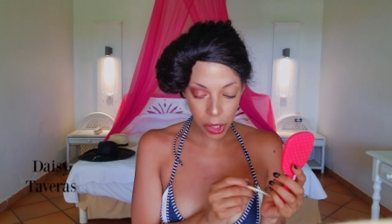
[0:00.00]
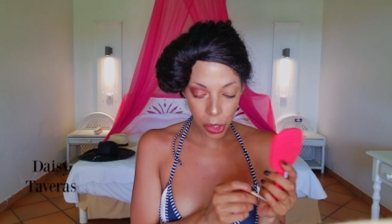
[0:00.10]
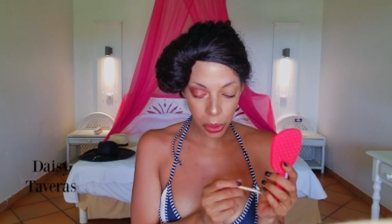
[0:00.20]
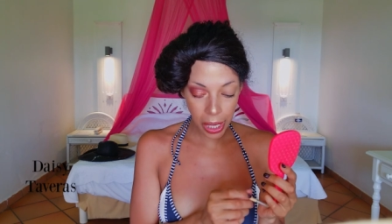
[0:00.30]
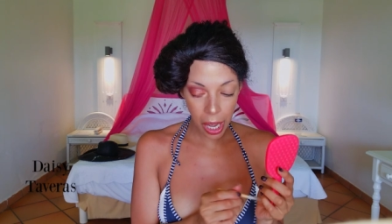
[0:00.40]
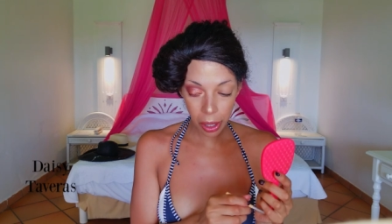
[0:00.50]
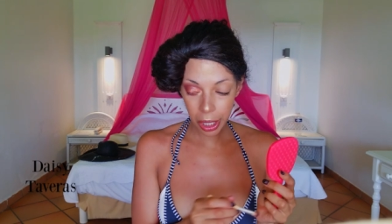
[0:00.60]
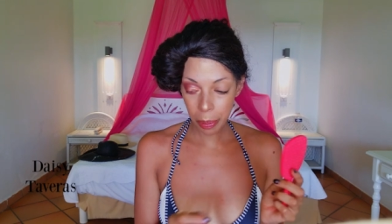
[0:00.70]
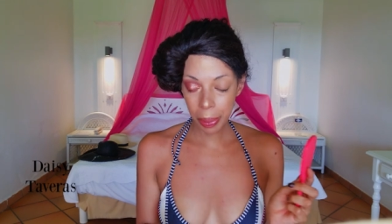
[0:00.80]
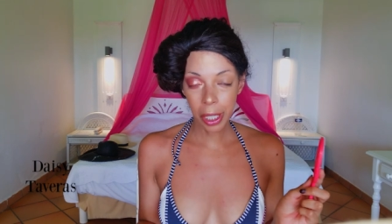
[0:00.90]
So now I'm
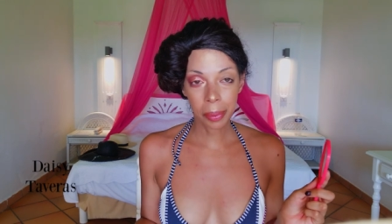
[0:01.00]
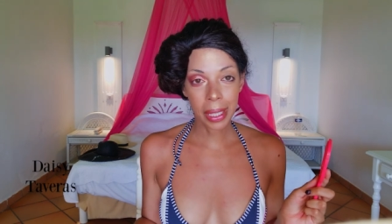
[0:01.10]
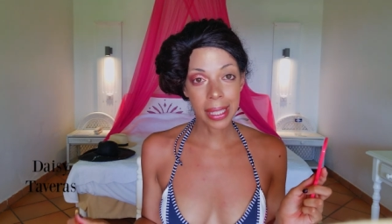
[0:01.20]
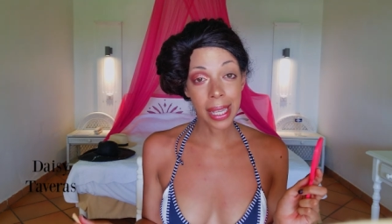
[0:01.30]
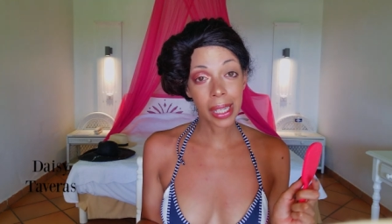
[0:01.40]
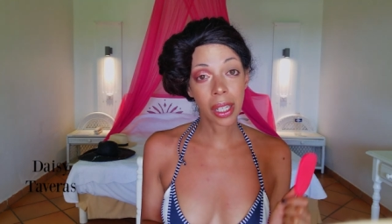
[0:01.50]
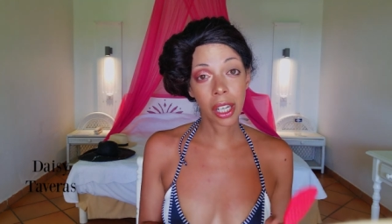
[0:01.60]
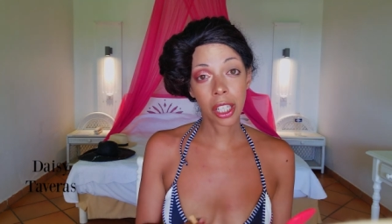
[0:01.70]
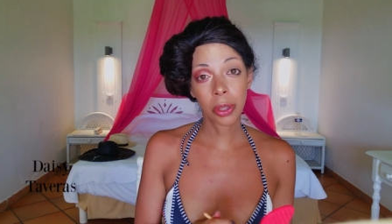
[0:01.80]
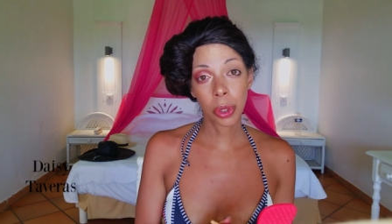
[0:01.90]
gonna pick up the second
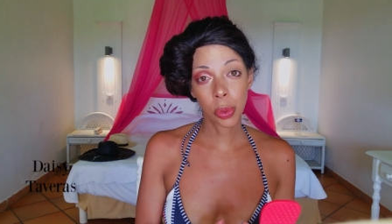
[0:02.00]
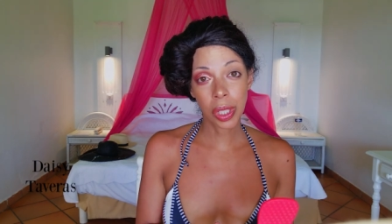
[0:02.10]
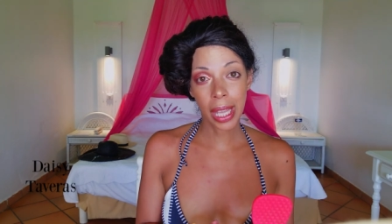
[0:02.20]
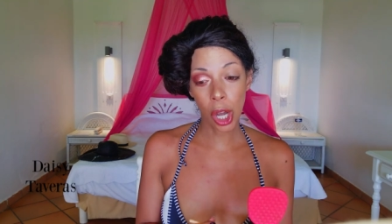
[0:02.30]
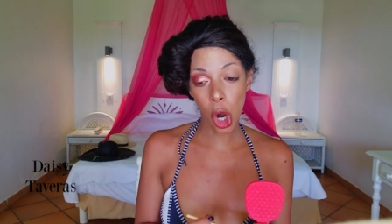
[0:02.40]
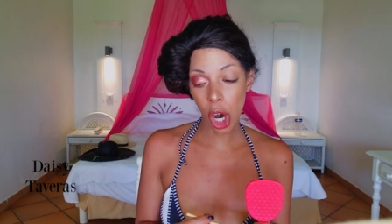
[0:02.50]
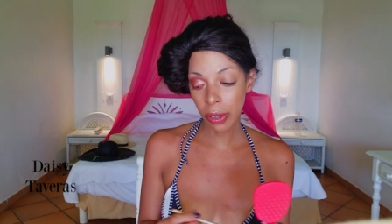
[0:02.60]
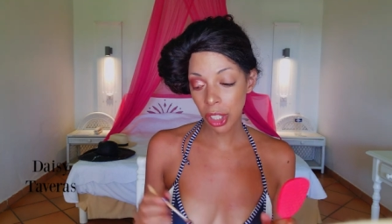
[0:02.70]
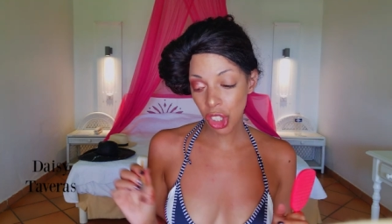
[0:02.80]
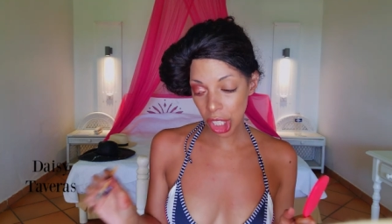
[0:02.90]
color, which was that
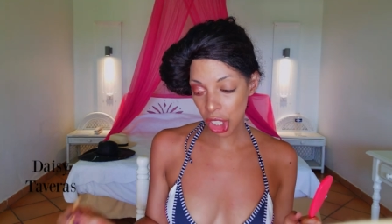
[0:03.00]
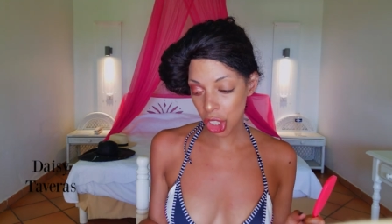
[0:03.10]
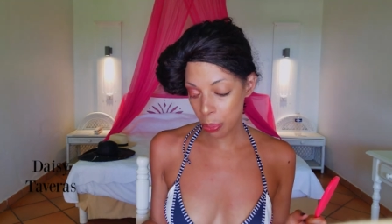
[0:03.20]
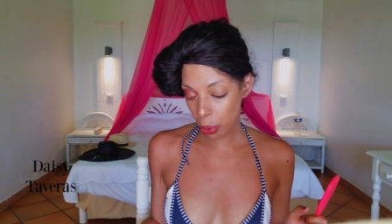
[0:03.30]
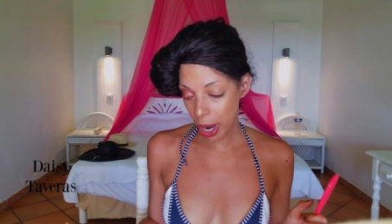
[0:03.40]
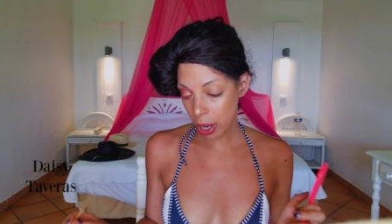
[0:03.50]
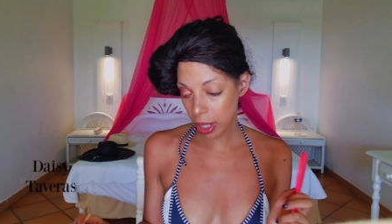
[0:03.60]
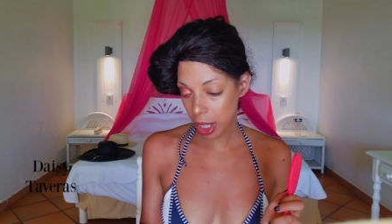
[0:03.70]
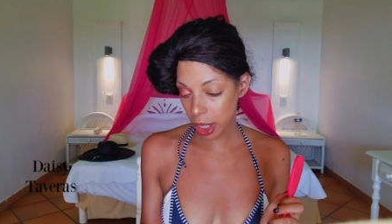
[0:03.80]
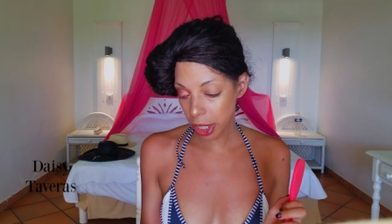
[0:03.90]
orangish brown
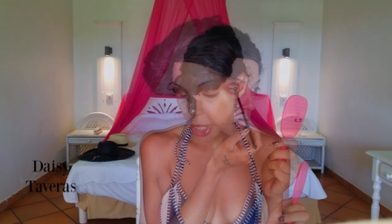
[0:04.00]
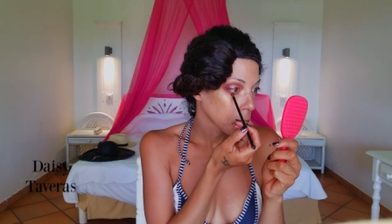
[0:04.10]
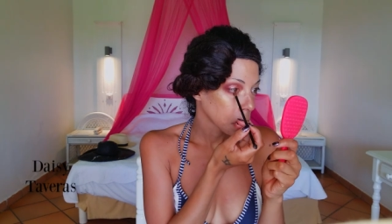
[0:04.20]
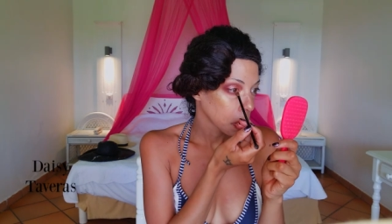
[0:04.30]
color.